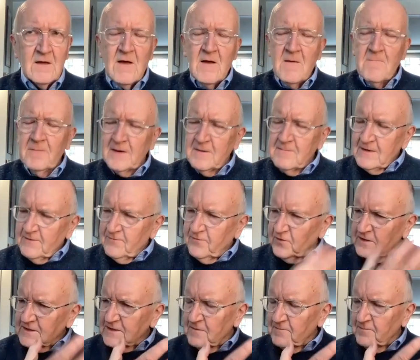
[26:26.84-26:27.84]
But I mean, for
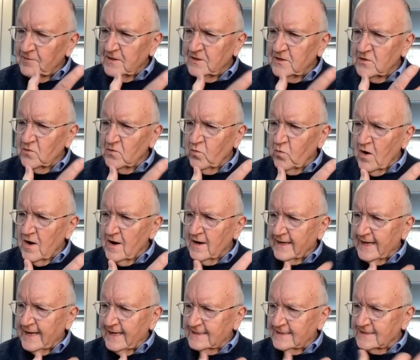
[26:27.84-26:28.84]
example, in your
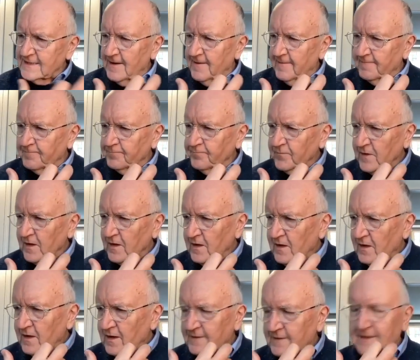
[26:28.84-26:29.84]
work at, um,
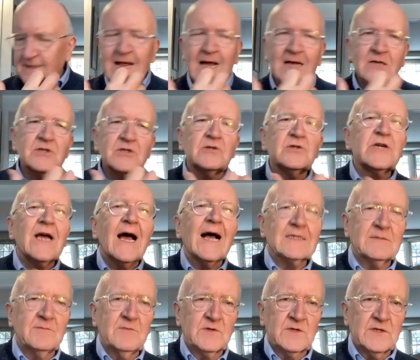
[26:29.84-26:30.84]
at the National
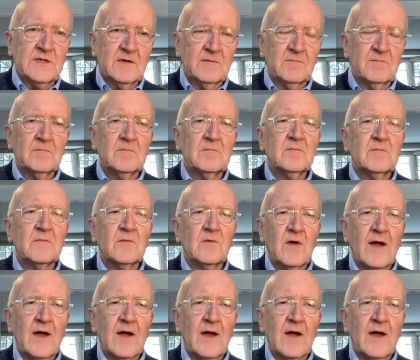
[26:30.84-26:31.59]
Jazz Museum, mm-hmm.